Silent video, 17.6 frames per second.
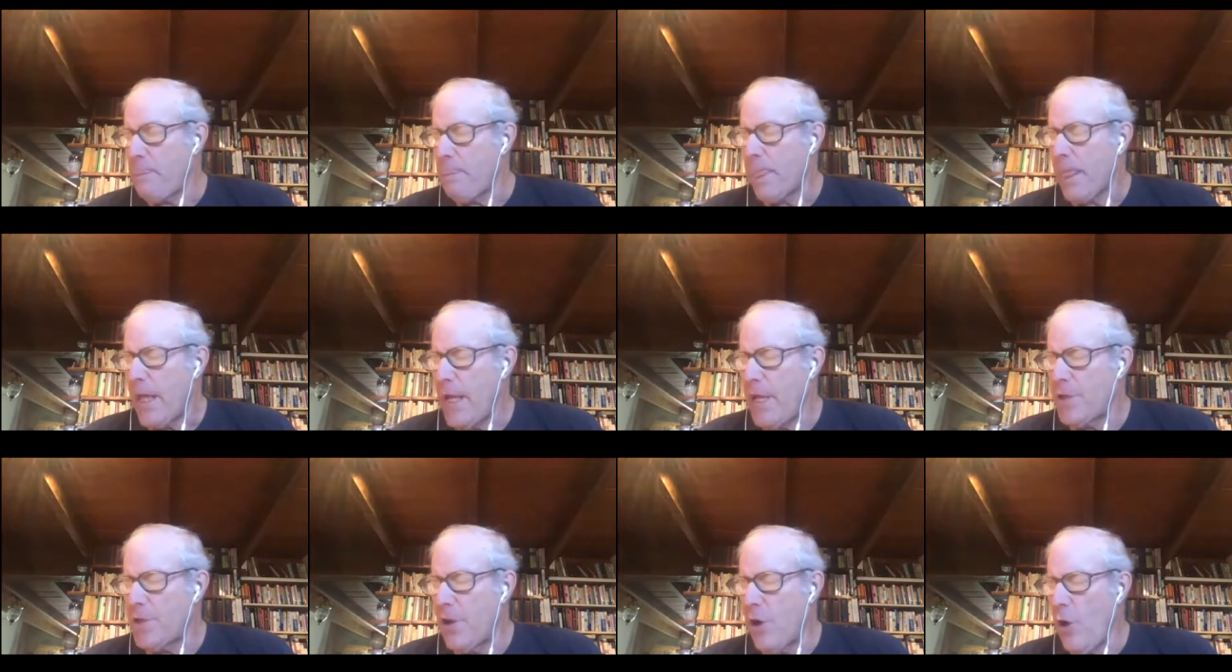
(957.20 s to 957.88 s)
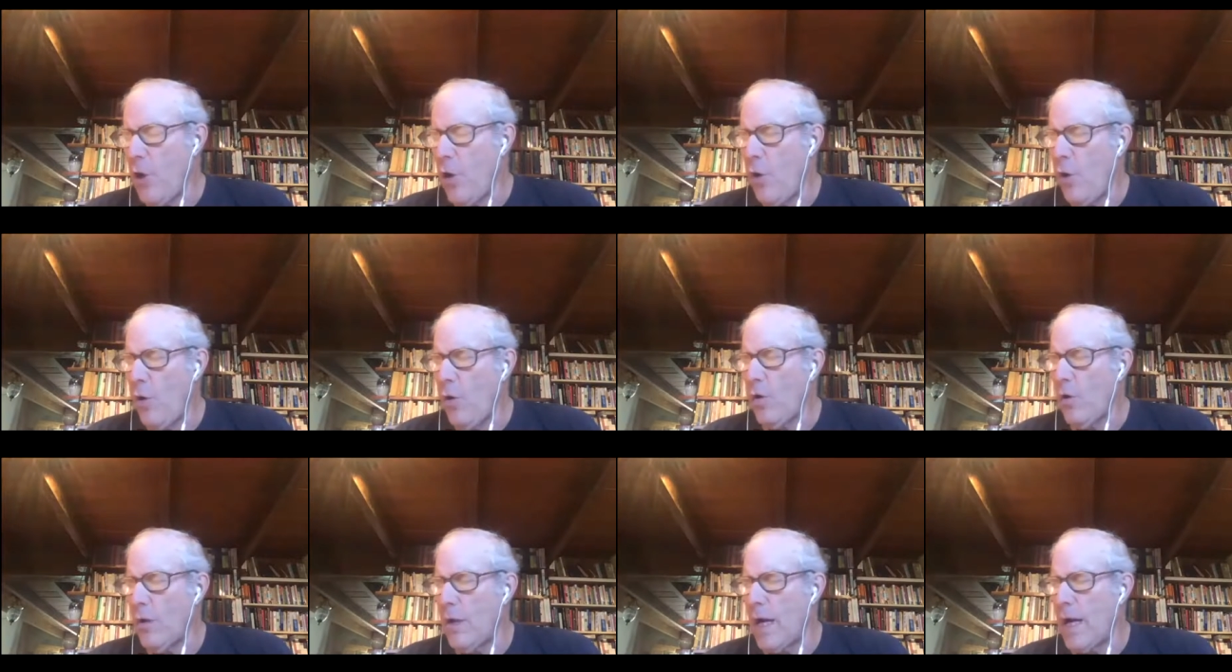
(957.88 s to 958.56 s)
is the whole
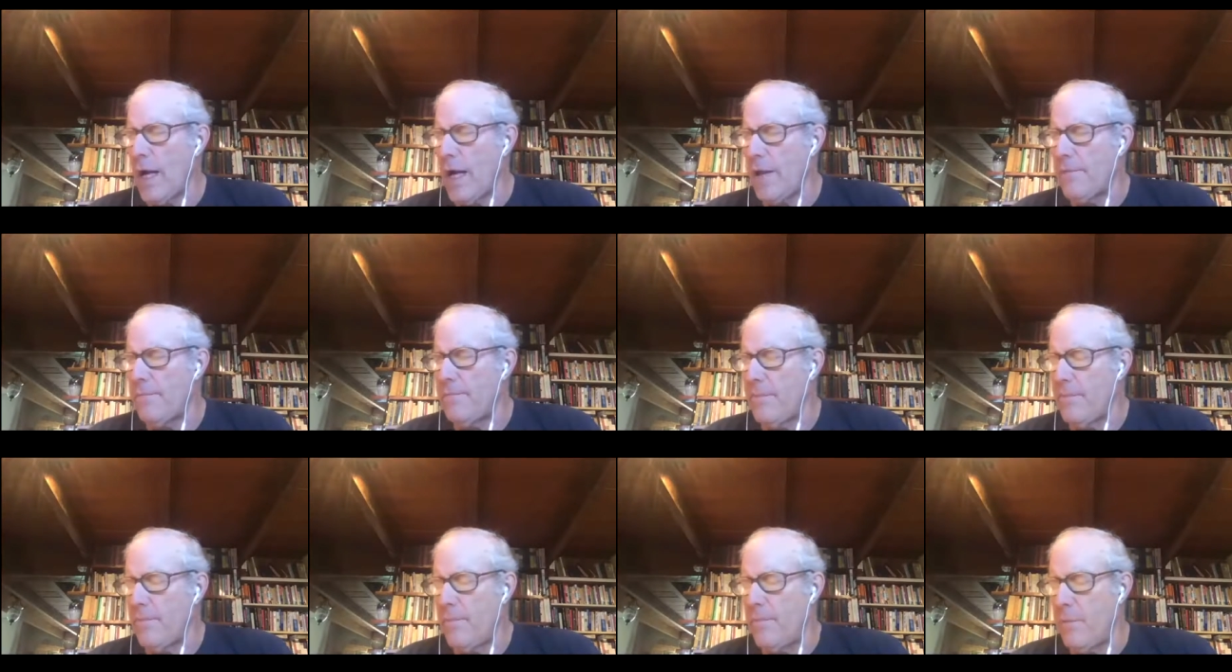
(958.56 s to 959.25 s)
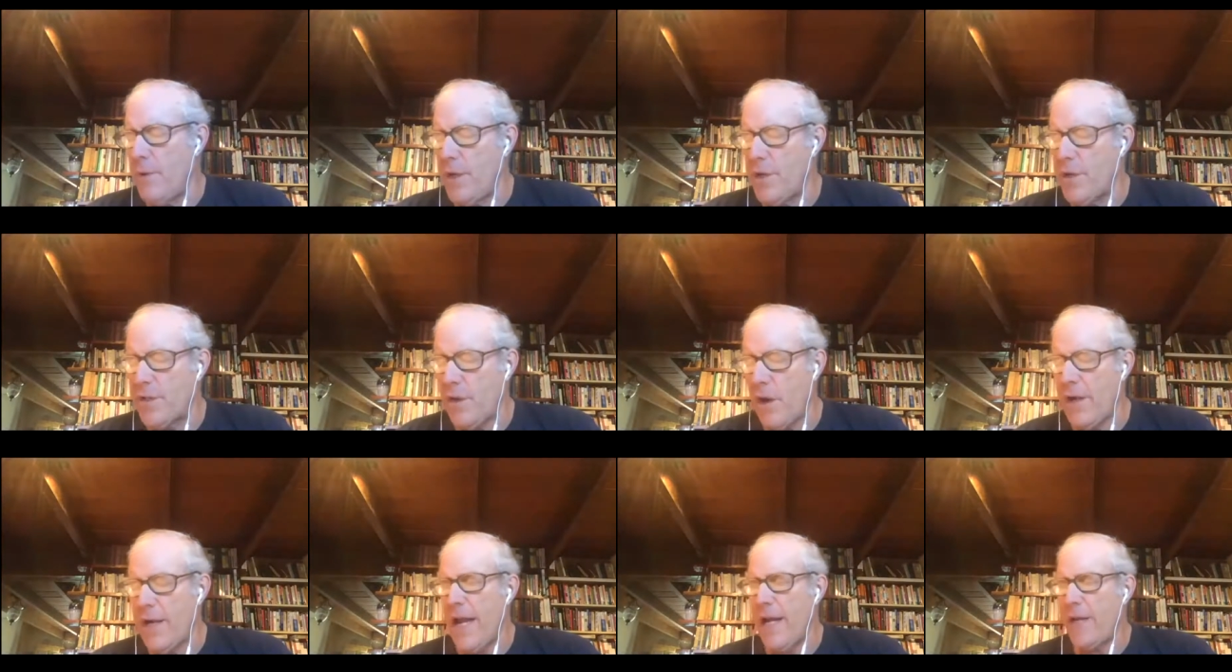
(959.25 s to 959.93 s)
uh, when you start
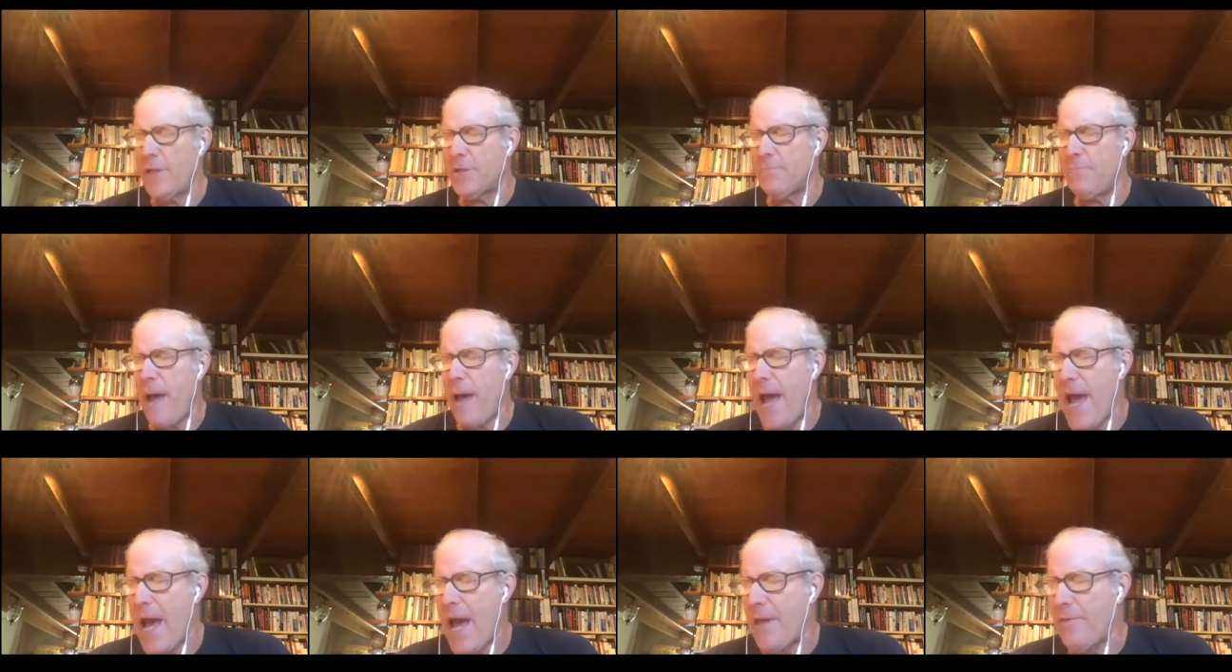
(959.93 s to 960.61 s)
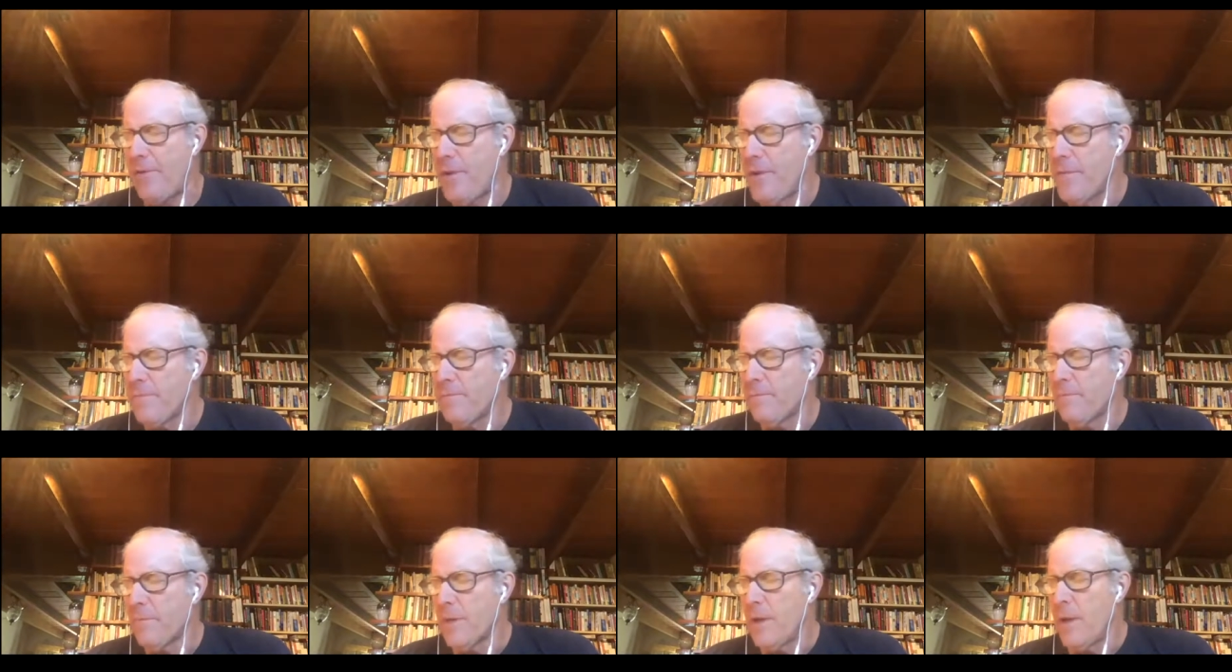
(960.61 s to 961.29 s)
down this path,
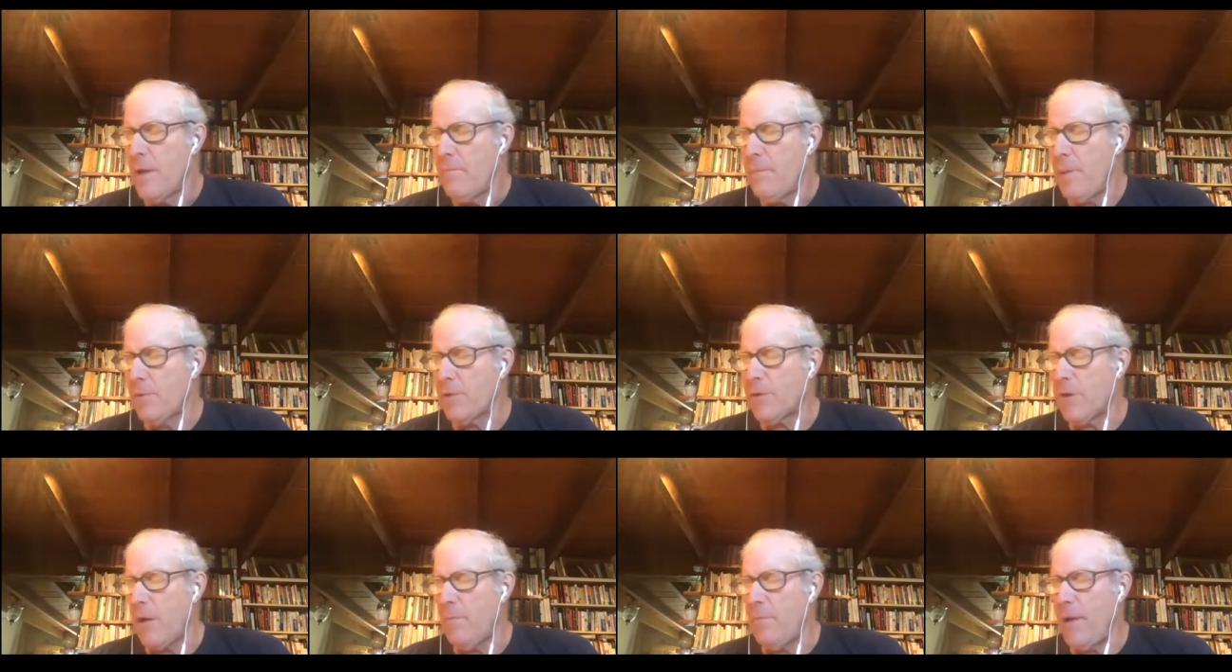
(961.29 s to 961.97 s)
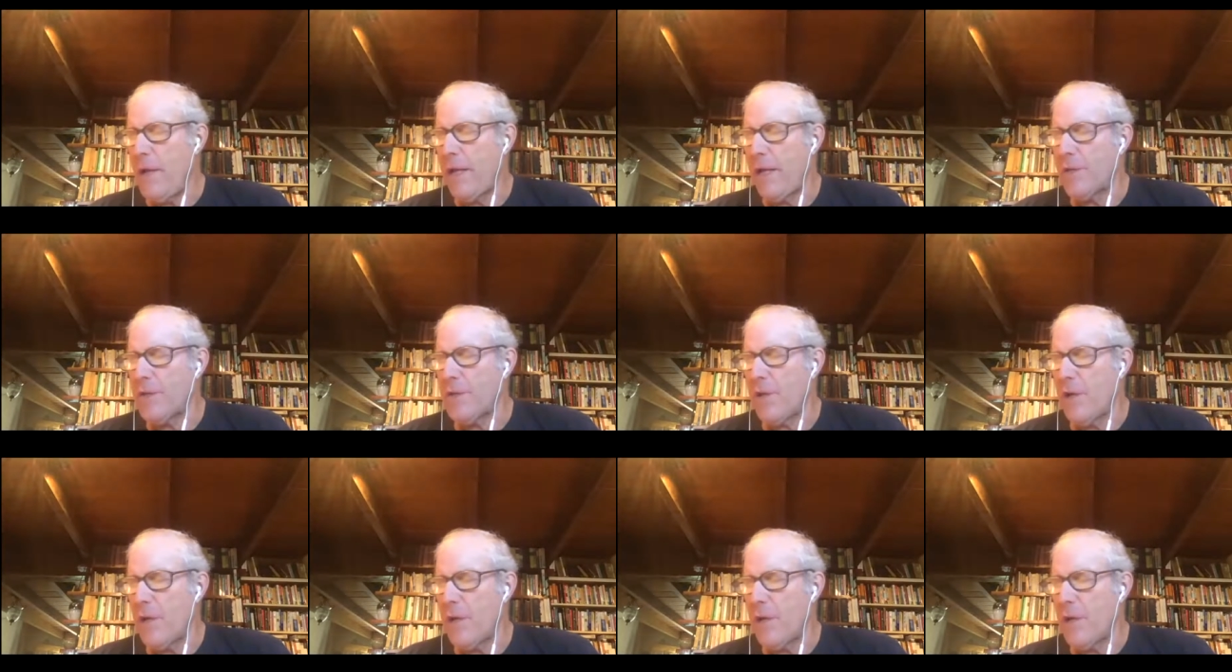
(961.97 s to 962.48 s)
people start being concerned